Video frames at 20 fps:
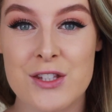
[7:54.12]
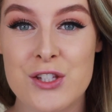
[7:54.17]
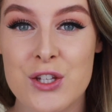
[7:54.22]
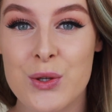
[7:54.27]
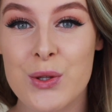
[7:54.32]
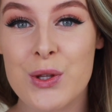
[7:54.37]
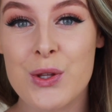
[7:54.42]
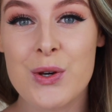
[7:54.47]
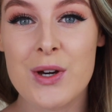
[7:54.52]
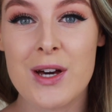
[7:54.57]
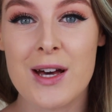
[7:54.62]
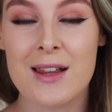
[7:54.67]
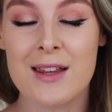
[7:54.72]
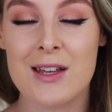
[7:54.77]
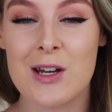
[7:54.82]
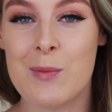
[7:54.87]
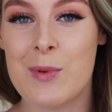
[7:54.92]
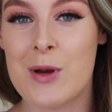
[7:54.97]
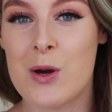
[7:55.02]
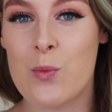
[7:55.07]
They do look a
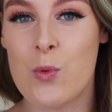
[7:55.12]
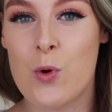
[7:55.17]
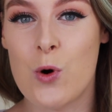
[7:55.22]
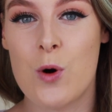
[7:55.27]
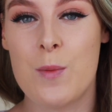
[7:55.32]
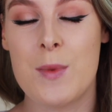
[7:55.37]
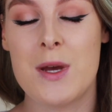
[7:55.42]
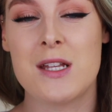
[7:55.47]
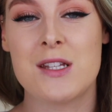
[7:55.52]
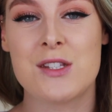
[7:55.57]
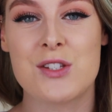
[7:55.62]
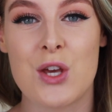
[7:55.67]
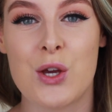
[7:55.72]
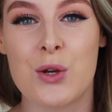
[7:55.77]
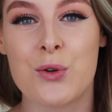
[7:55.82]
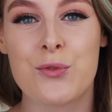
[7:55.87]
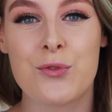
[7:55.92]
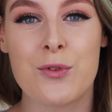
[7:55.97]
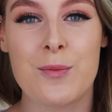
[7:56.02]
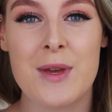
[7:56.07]
little bit warm in
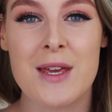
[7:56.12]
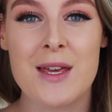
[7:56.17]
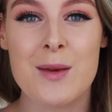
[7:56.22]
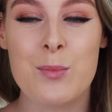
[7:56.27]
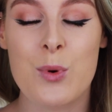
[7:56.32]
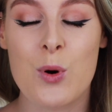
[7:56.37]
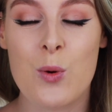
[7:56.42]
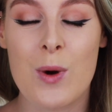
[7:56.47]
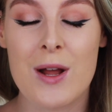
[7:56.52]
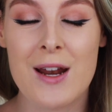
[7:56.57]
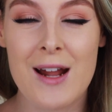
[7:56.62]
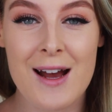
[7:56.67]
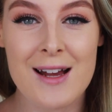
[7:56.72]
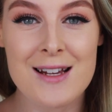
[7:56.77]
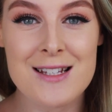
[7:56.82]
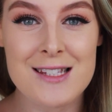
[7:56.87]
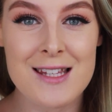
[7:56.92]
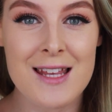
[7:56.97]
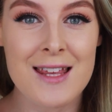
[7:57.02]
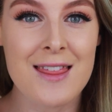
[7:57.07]
tone for me, but when
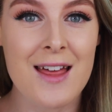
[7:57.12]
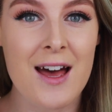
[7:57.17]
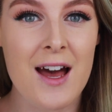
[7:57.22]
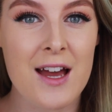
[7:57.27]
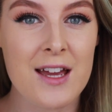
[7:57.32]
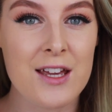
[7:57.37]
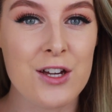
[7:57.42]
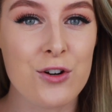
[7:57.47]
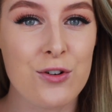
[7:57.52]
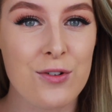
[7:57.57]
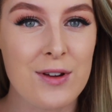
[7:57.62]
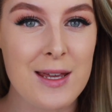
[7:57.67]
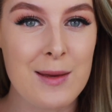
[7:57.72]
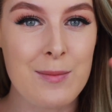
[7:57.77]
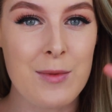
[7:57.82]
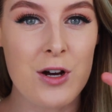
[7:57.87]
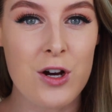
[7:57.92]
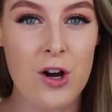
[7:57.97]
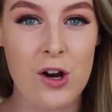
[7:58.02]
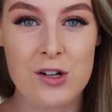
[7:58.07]
I say that I
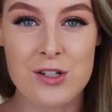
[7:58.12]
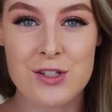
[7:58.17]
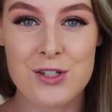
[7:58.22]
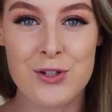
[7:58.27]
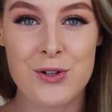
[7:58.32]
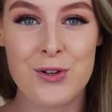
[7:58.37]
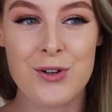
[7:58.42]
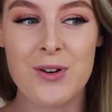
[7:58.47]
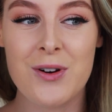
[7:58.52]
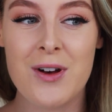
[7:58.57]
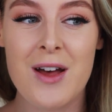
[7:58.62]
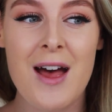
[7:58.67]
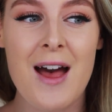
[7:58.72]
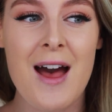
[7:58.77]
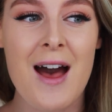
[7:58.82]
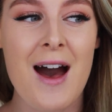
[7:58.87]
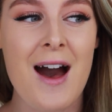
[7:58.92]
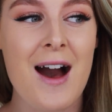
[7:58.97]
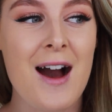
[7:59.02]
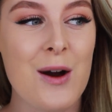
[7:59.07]
cream contour,
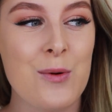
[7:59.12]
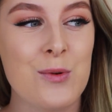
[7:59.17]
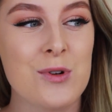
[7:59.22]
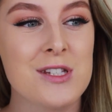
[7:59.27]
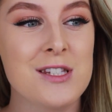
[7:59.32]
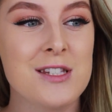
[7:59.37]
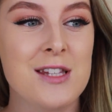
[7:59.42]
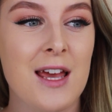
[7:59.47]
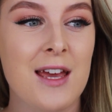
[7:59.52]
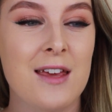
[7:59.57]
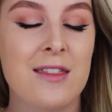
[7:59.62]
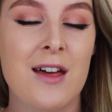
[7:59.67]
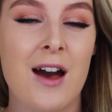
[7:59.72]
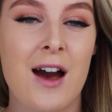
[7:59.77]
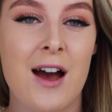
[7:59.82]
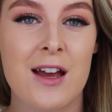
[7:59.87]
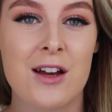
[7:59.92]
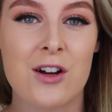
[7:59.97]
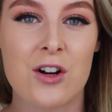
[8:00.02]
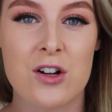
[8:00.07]
I would say that
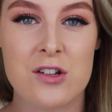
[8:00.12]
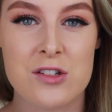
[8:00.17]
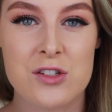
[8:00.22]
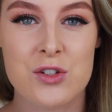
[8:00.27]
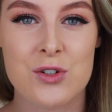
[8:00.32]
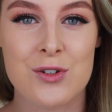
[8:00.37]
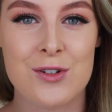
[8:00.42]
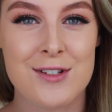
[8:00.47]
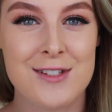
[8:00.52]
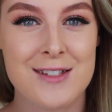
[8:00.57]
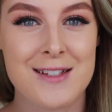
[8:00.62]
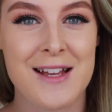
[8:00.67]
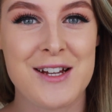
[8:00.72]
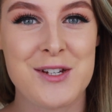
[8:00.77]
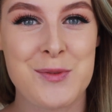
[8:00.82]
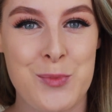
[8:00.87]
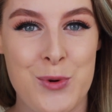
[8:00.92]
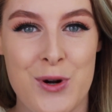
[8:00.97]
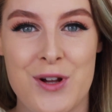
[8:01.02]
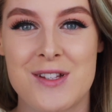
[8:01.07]
I contour
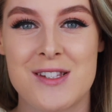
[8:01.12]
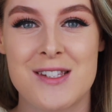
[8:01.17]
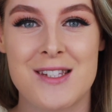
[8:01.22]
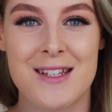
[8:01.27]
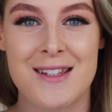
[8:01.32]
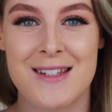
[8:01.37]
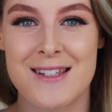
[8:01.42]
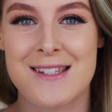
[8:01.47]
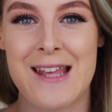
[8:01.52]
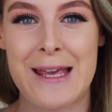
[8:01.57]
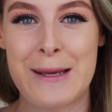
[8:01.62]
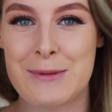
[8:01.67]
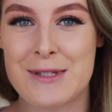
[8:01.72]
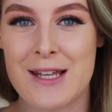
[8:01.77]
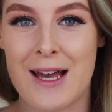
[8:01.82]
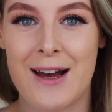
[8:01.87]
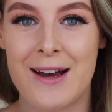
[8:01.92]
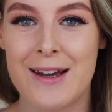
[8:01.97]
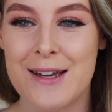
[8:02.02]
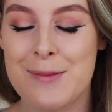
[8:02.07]
slash bronze at the same
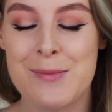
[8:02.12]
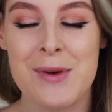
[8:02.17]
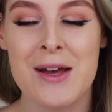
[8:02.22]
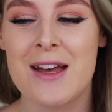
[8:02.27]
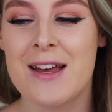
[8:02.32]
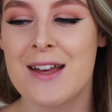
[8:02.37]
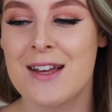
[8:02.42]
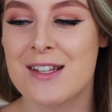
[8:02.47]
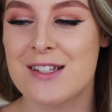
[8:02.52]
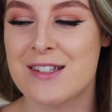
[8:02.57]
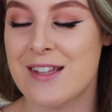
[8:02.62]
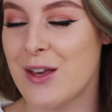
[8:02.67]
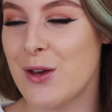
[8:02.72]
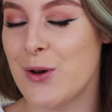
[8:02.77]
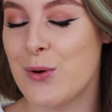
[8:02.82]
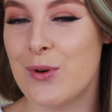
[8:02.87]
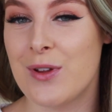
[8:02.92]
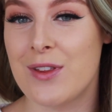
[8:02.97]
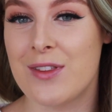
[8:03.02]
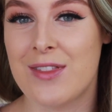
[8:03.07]
time,
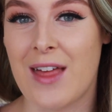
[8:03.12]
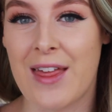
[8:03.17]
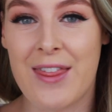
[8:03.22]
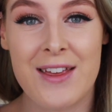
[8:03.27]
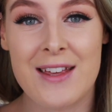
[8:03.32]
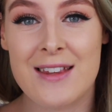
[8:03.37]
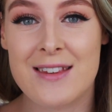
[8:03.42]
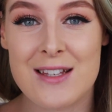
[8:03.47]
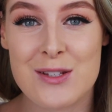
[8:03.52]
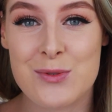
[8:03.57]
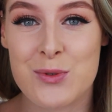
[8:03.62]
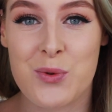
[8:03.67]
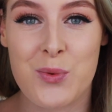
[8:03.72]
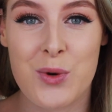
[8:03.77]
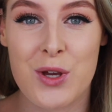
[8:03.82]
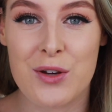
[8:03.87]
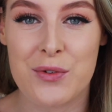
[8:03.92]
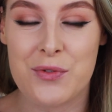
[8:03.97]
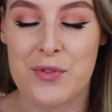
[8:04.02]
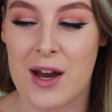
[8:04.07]
so I think these will
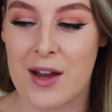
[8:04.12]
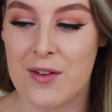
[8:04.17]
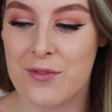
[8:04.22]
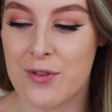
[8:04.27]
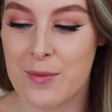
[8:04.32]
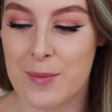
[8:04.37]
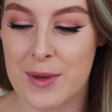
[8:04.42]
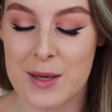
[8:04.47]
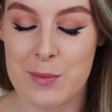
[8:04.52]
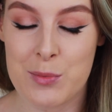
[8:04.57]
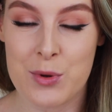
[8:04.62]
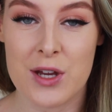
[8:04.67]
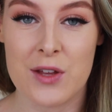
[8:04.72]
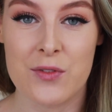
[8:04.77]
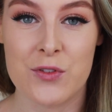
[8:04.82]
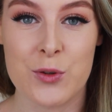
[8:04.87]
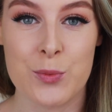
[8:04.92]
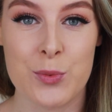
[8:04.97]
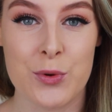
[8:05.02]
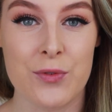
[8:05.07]
work fine for me, but
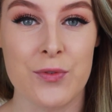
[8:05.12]
if you